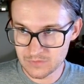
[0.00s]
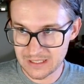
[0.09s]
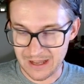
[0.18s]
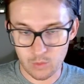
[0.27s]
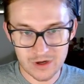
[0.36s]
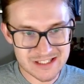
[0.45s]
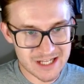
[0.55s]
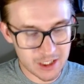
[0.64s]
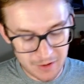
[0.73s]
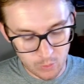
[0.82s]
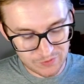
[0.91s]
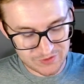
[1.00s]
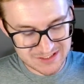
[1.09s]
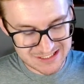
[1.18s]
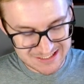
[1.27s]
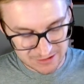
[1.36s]
I want to talk about what the
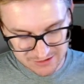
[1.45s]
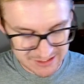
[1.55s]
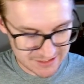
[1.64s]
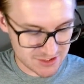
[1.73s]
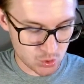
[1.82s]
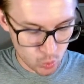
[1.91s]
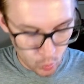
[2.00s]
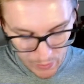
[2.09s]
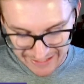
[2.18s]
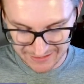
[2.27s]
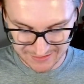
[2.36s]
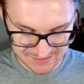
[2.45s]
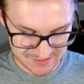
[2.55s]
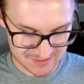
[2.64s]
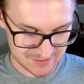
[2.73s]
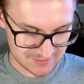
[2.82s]
Celtics
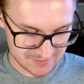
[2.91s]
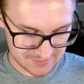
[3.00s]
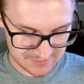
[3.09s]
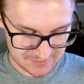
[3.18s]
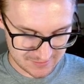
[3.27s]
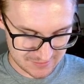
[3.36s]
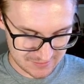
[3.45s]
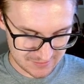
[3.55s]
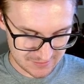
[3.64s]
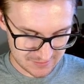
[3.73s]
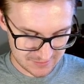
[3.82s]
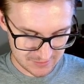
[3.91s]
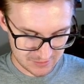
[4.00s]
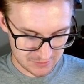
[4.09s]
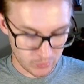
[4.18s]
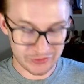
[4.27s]
wings,
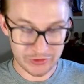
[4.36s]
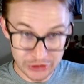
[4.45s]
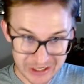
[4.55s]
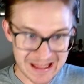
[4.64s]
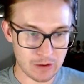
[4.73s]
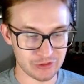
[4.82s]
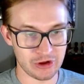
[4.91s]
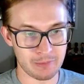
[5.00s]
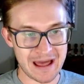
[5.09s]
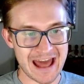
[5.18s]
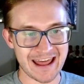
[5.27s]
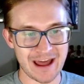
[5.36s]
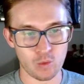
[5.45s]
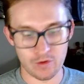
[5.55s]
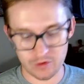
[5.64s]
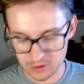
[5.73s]
what they're good at, what they're bad at,
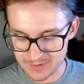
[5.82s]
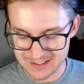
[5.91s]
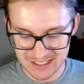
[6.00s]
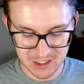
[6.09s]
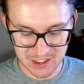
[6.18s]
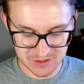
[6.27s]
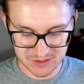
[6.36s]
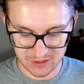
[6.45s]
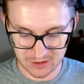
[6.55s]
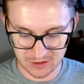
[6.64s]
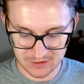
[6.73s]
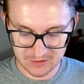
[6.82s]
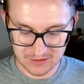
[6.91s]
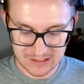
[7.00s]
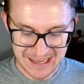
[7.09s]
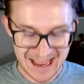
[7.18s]
where their limitations are,
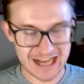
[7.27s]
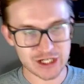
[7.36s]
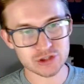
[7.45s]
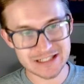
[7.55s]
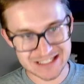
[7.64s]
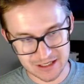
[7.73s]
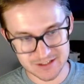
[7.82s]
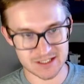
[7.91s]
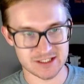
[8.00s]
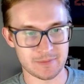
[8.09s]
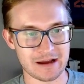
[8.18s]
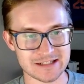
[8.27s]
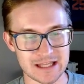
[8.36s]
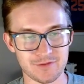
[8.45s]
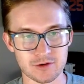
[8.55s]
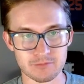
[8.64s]
actually tells us about
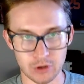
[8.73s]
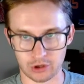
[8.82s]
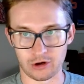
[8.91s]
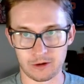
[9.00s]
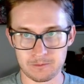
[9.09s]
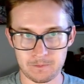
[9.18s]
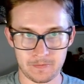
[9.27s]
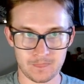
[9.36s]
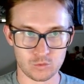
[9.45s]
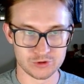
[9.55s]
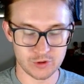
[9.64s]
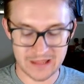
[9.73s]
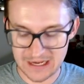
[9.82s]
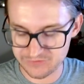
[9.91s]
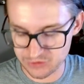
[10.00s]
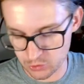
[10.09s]
Devin Booker. We'll do that
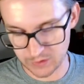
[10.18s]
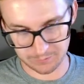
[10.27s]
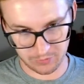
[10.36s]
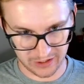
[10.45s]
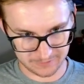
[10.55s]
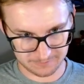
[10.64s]
after a quick break.